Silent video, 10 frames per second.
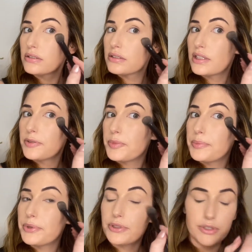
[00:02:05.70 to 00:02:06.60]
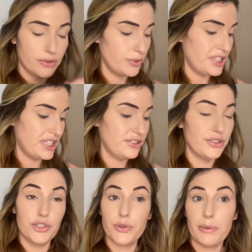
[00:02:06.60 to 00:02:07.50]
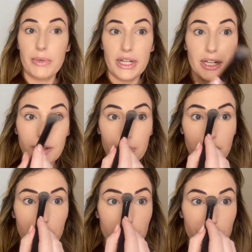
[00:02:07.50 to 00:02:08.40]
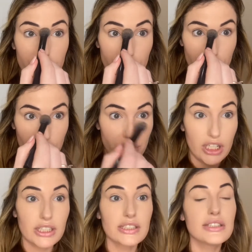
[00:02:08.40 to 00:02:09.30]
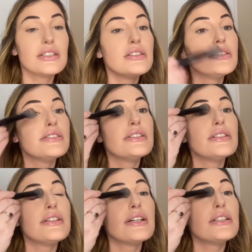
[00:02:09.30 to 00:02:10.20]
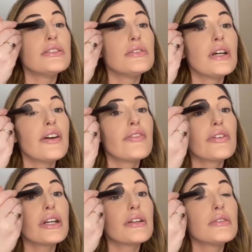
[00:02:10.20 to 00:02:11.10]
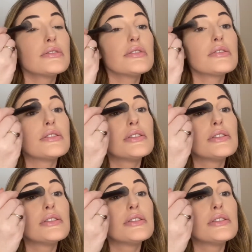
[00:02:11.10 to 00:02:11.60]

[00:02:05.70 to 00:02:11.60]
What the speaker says: But people, when I don't wear makeup, are shocked to see that I do have freckles.